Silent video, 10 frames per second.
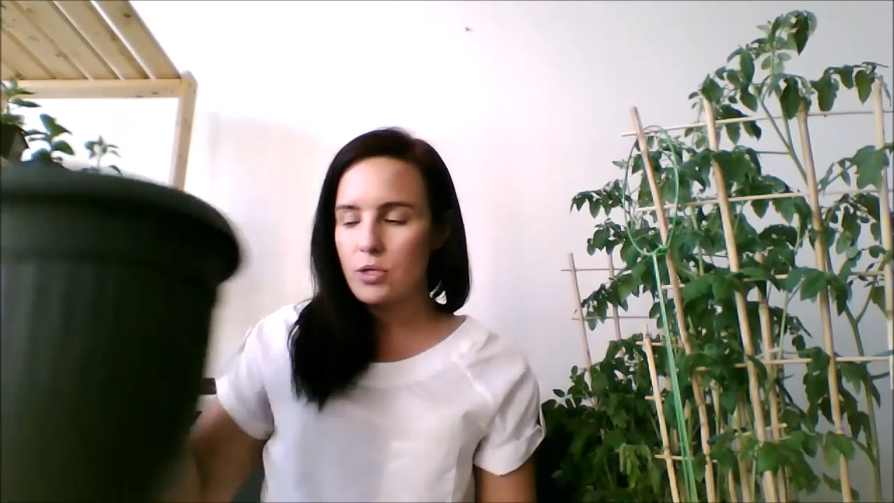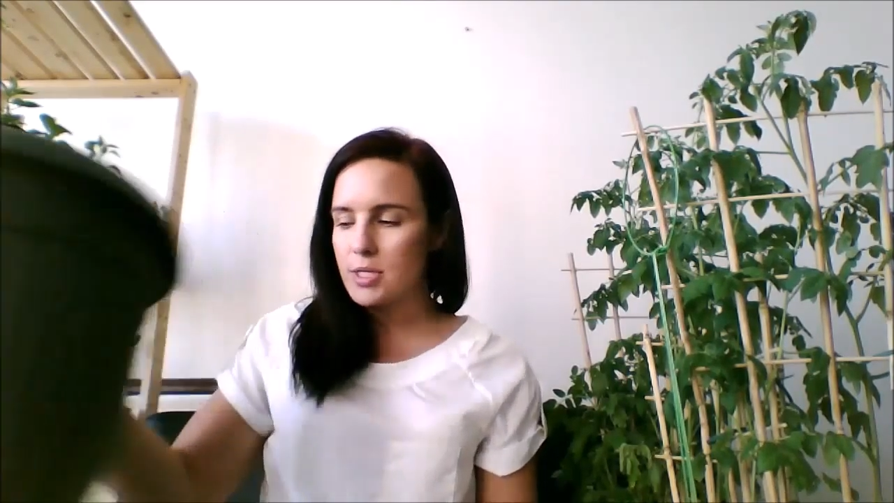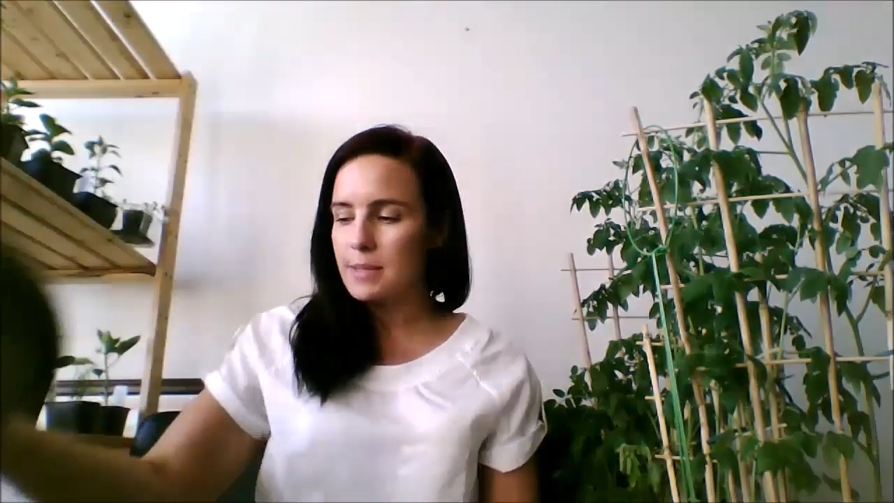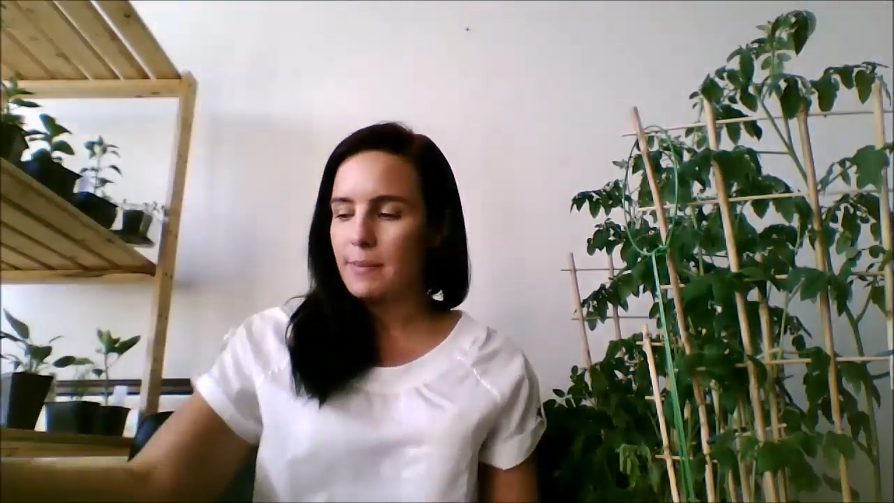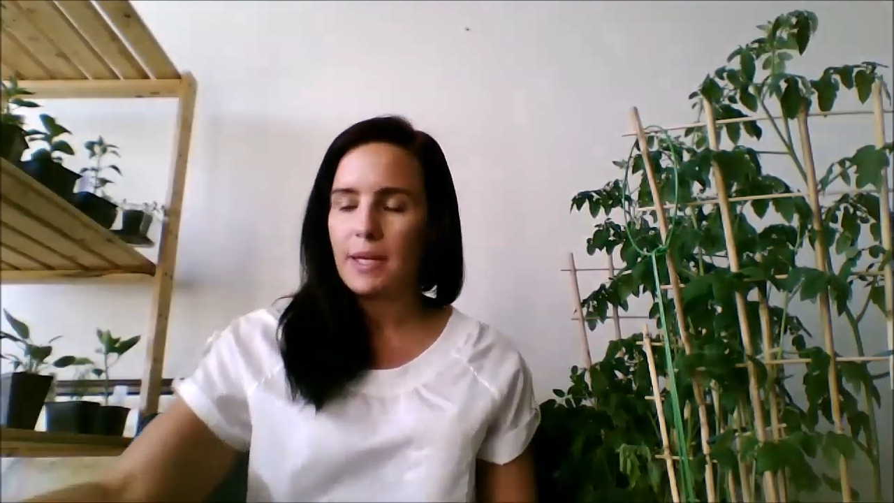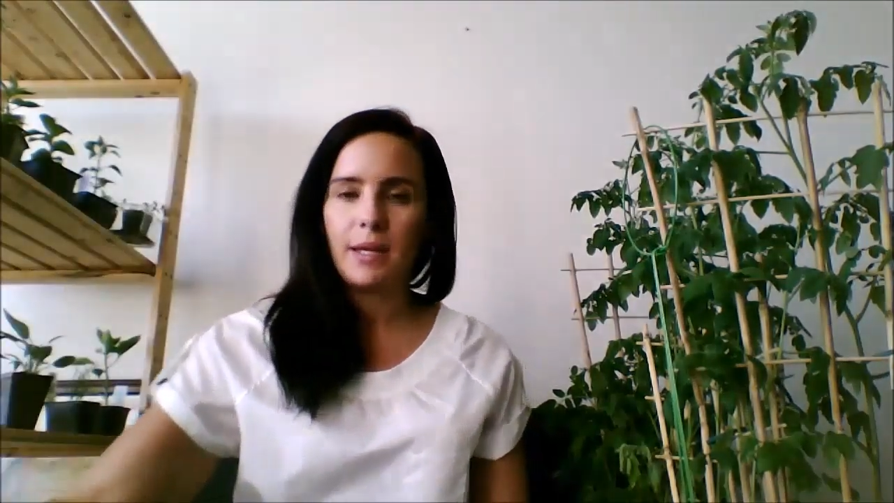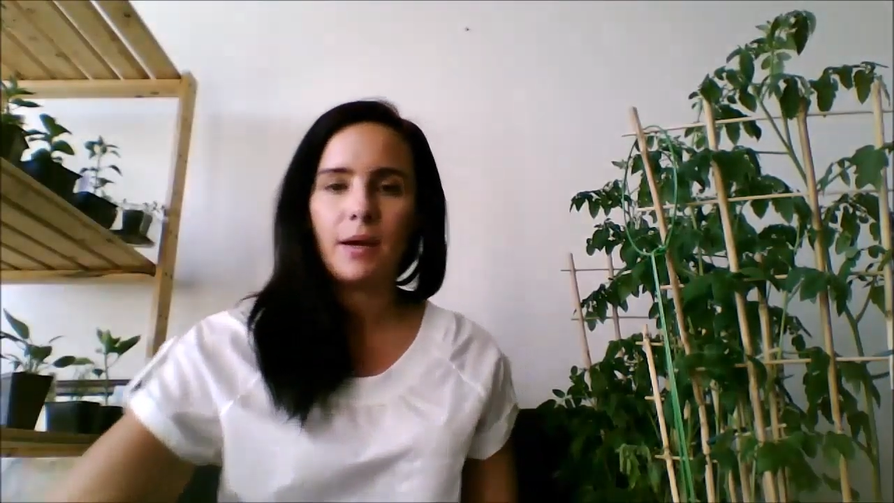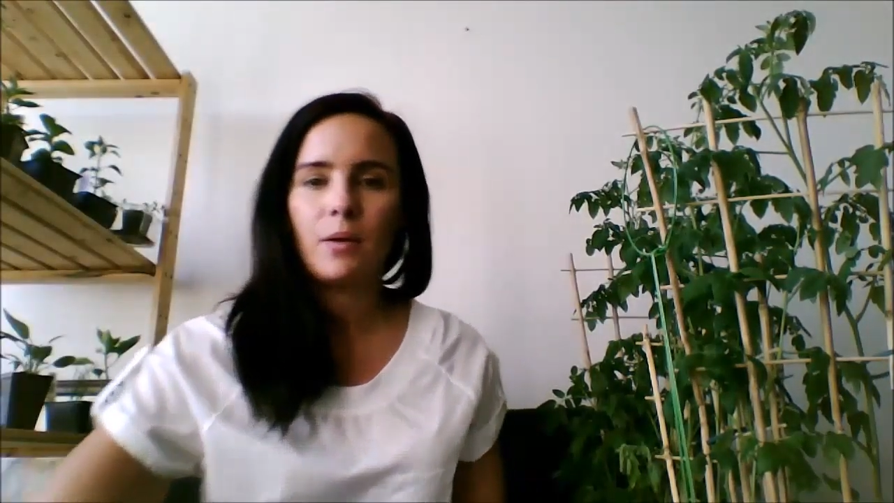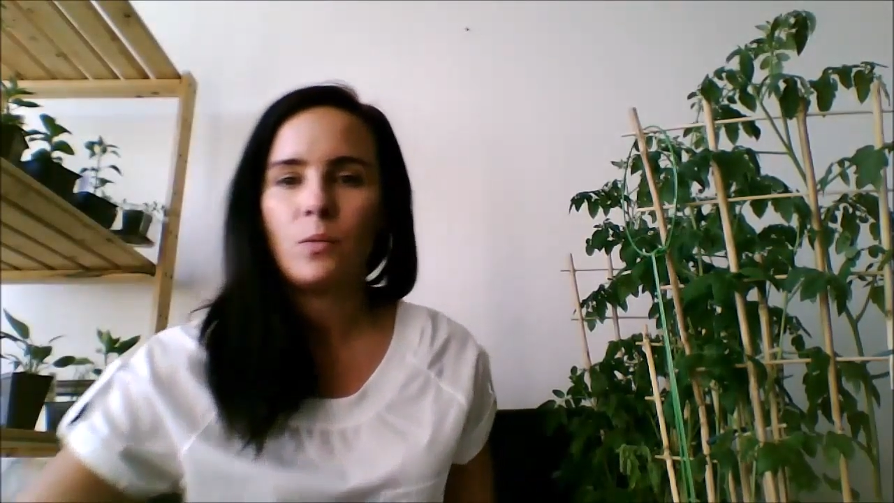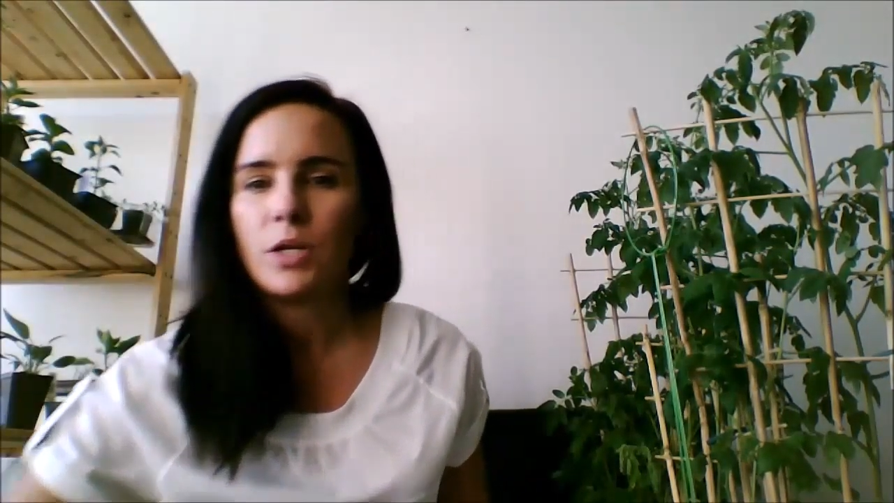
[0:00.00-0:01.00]
just depending
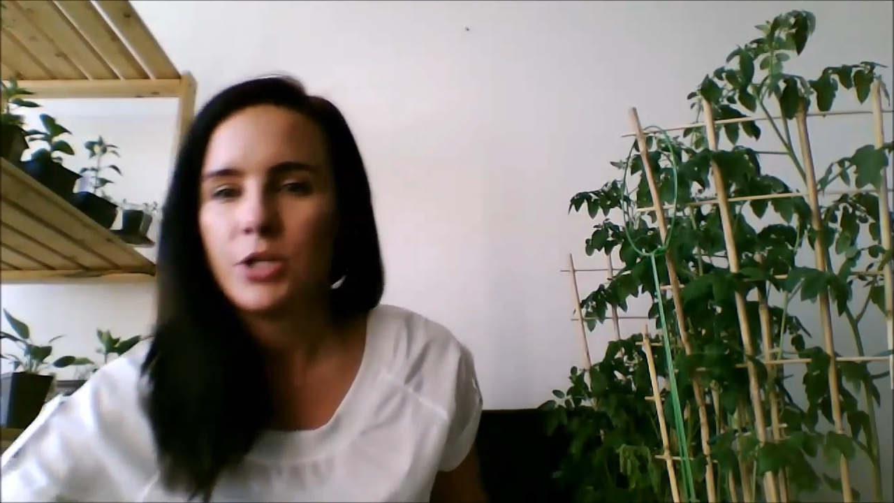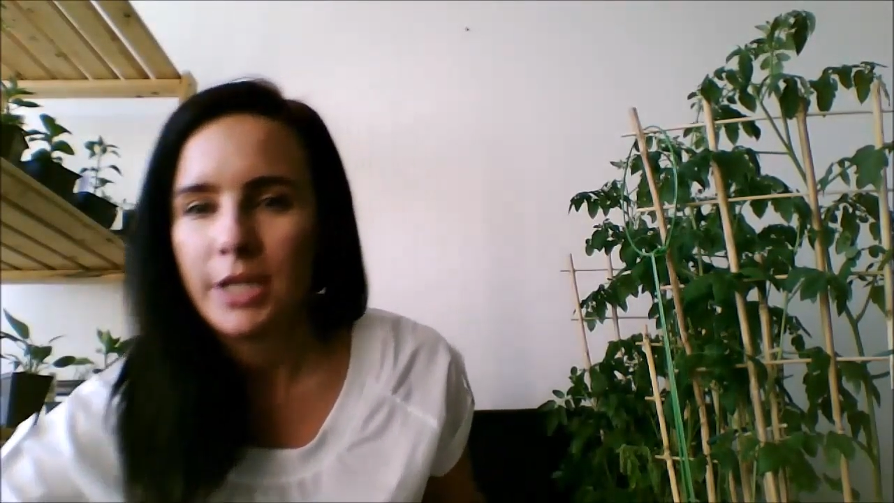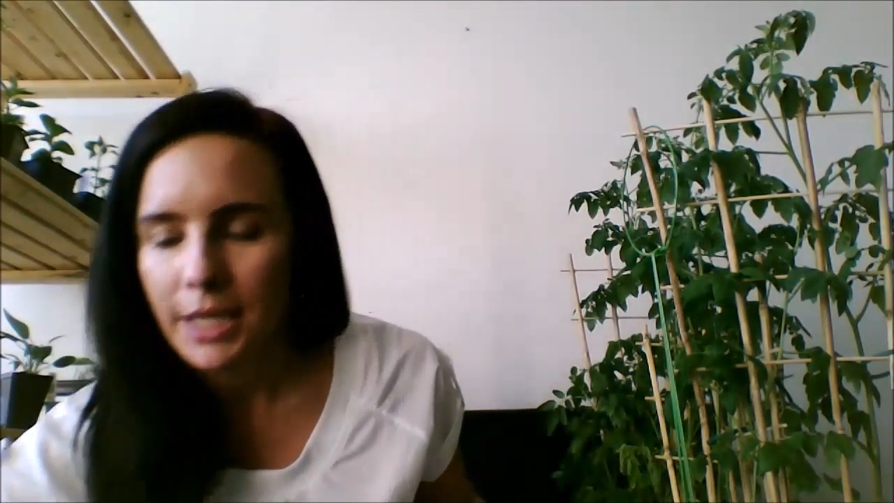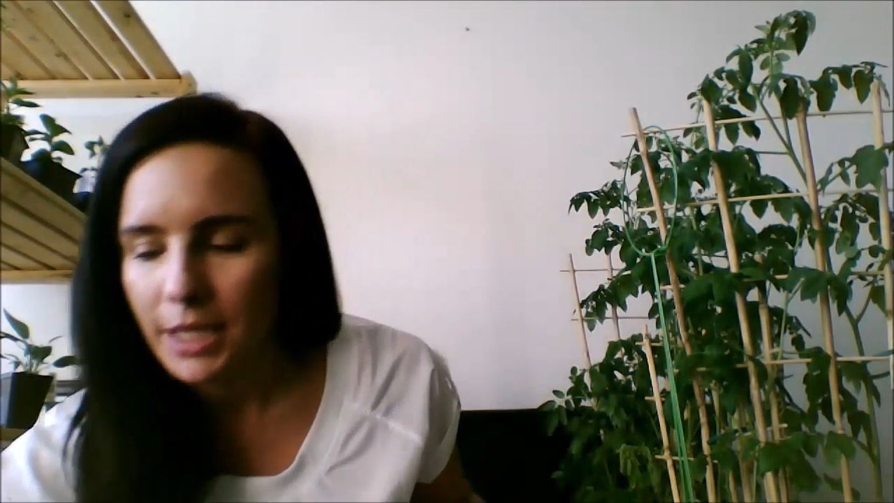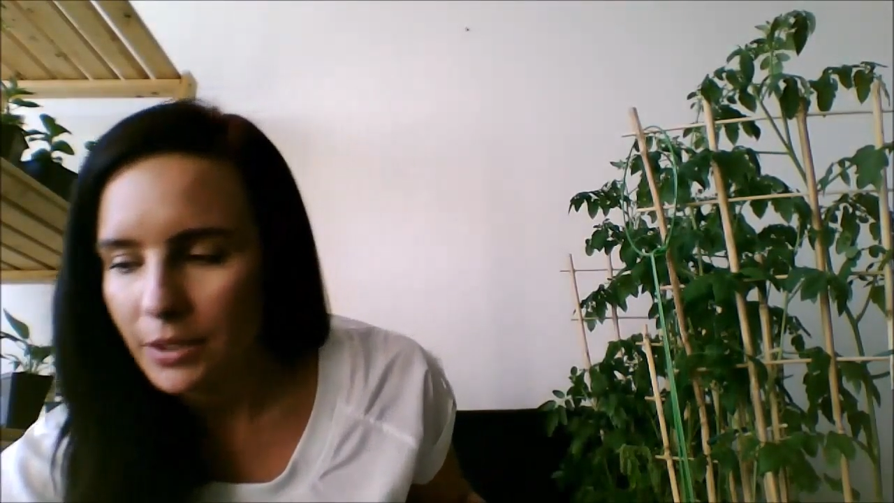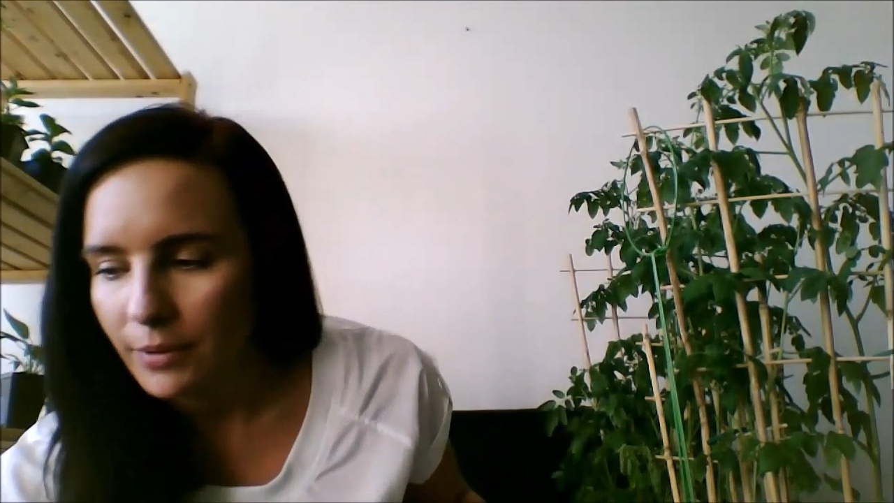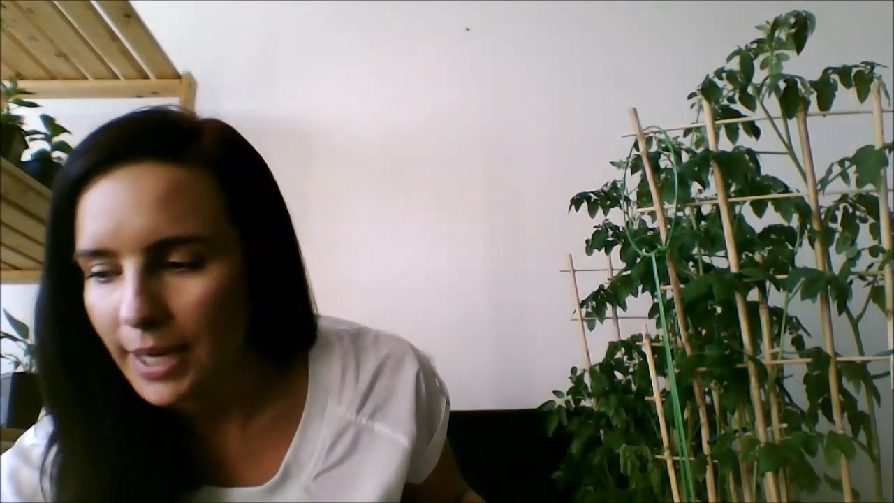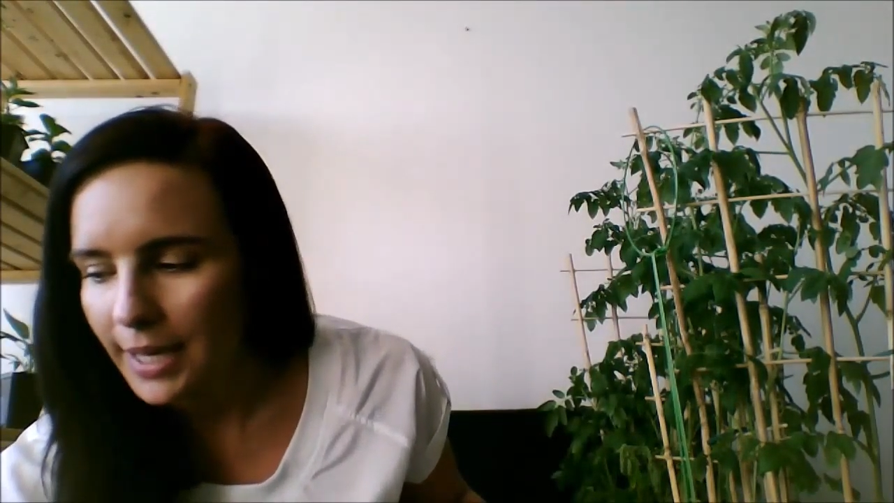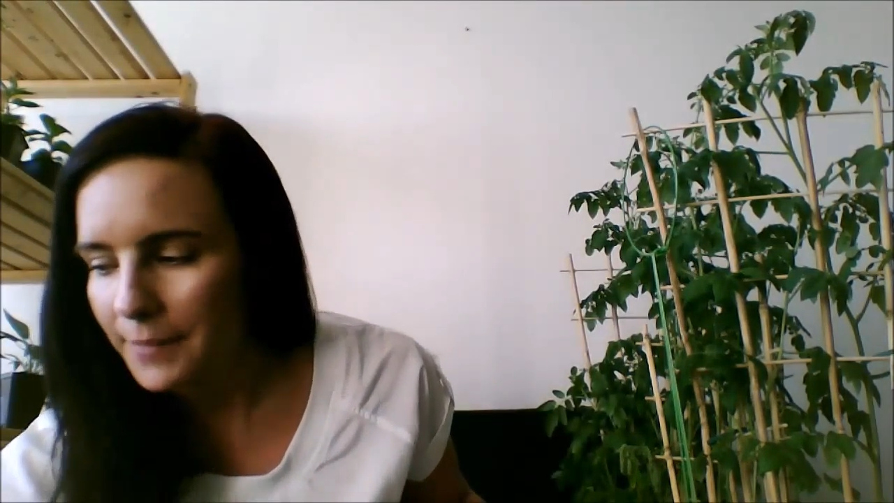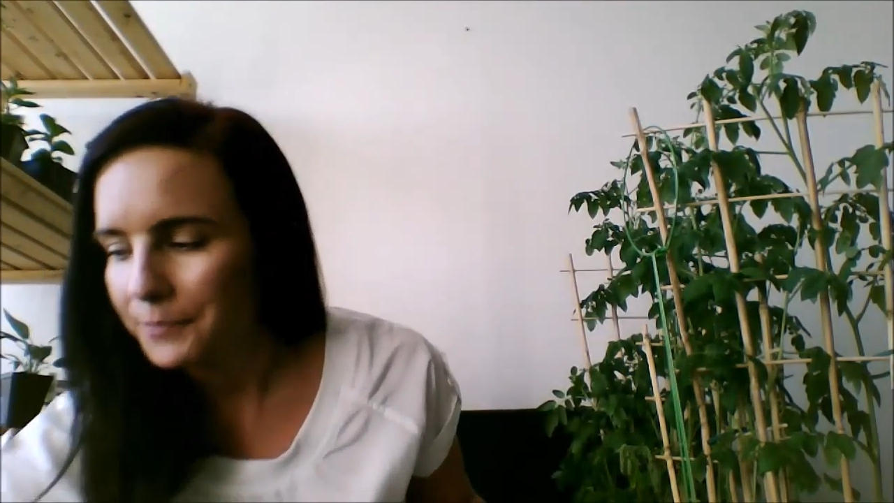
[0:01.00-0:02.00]
on which kit you
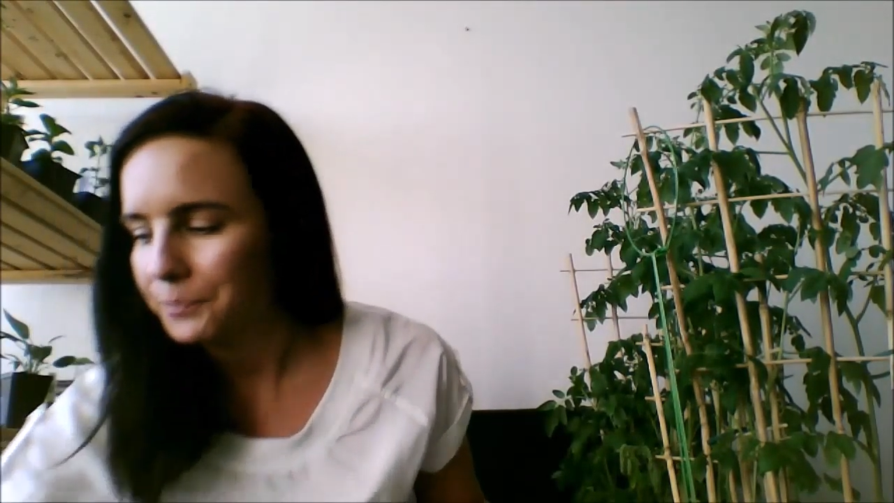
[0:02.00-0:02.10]
get.